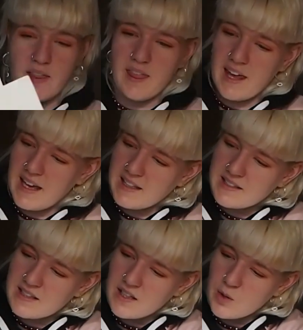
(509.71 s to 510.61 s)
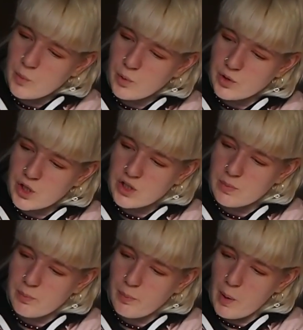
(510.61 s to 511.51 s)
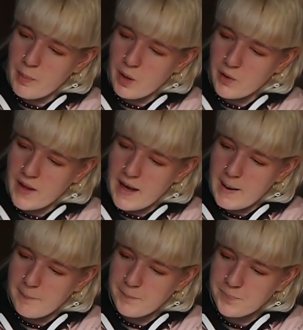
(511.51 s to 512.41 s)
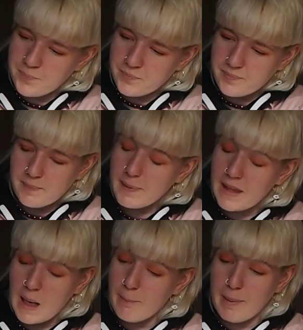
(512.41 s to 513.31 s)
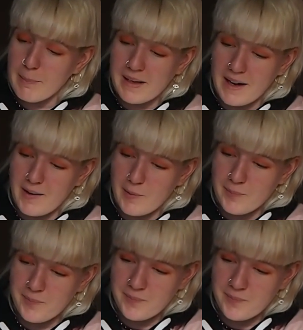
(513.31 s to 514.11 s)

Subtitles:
this, we'll just pop it on there, pop it on,